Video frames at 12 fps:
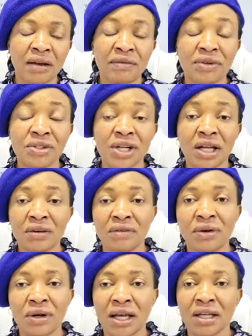Every child
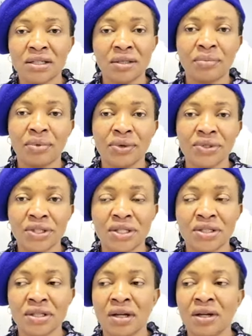of God has a
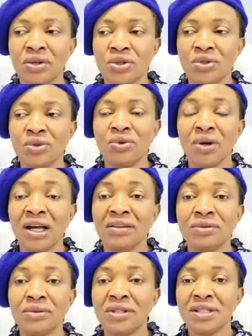process. So you
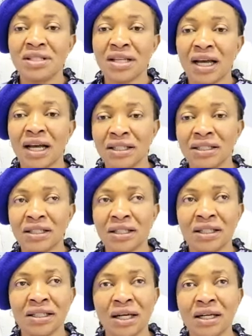have to decide
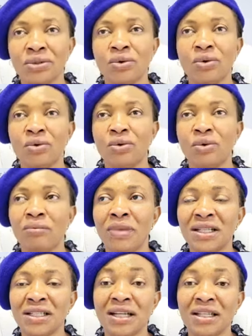that, oh, no
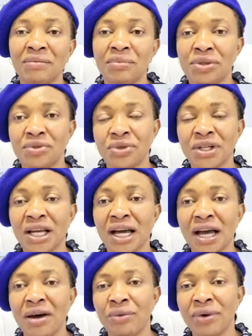matter the
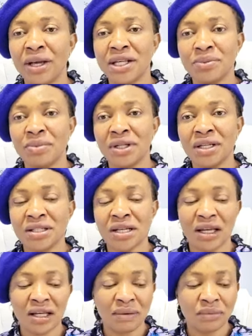betrayal I will experience,
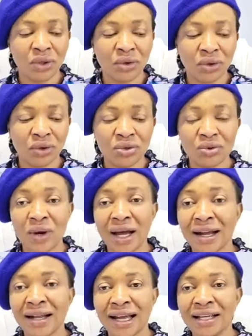I am not going to
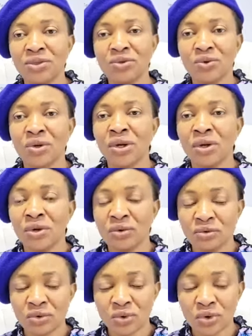allow it
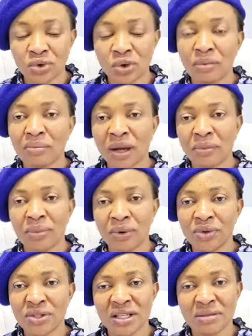to stop my
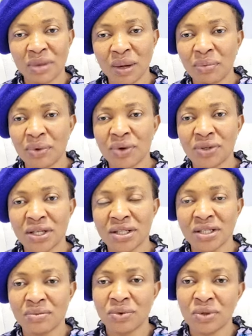process. My
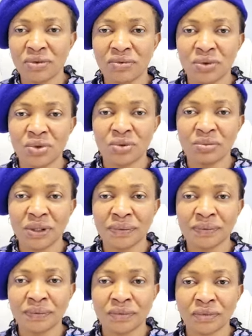process is beautiful to
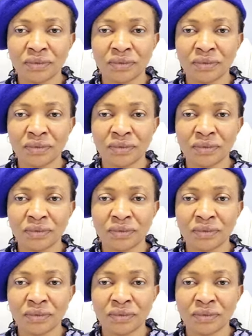me.